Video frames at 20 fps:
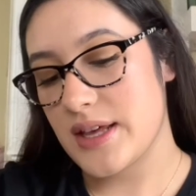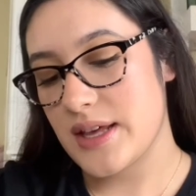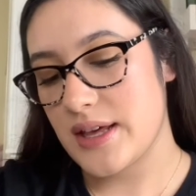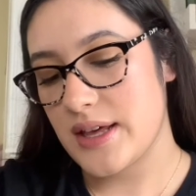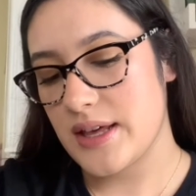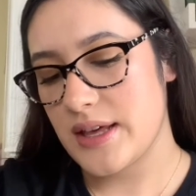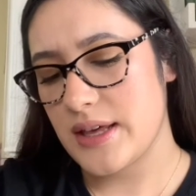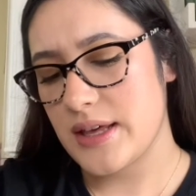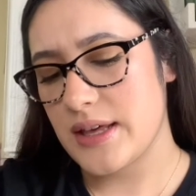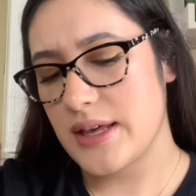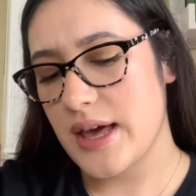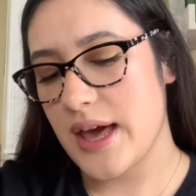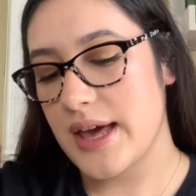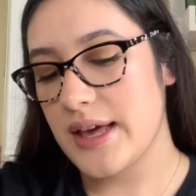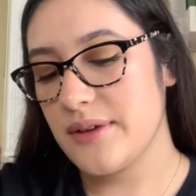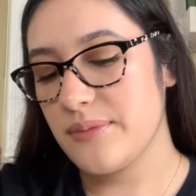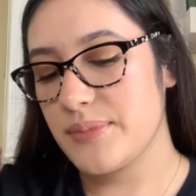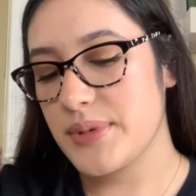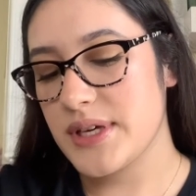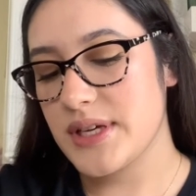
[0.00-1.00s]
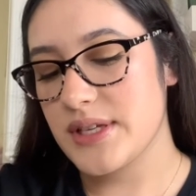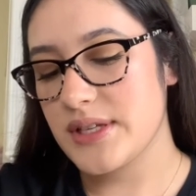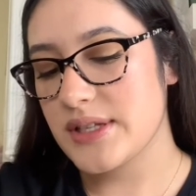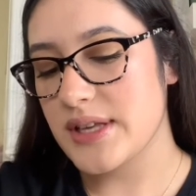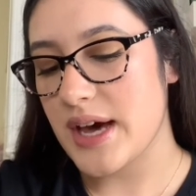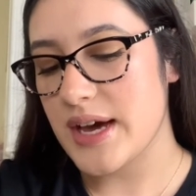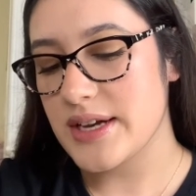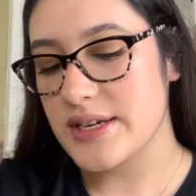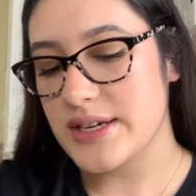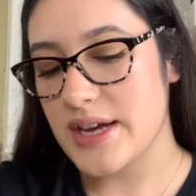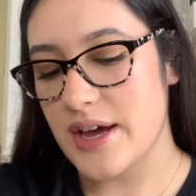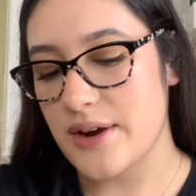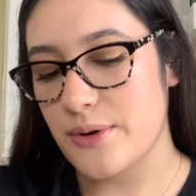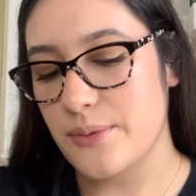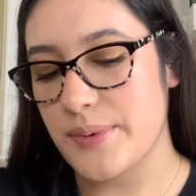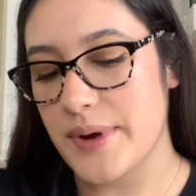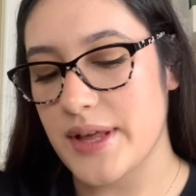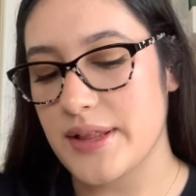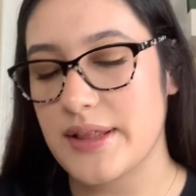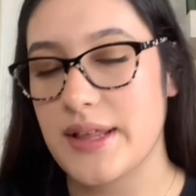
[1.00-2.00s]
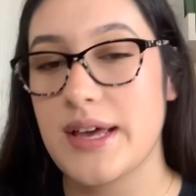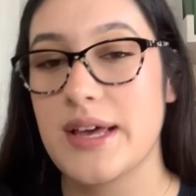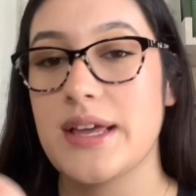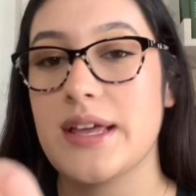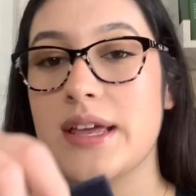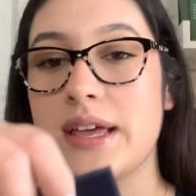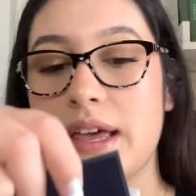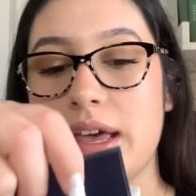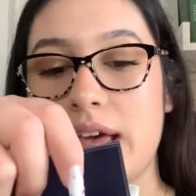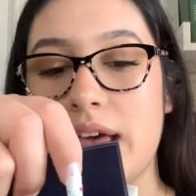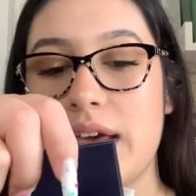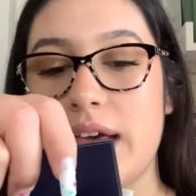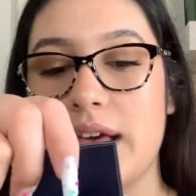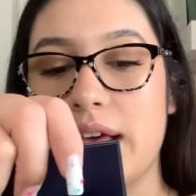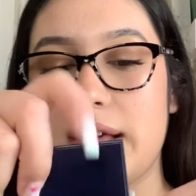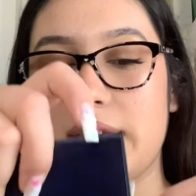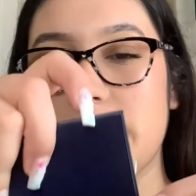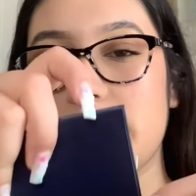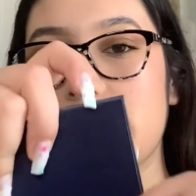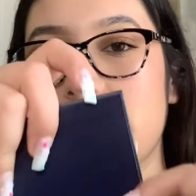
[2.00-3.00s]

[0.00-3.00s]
a 8-piece eyeshadow palette and it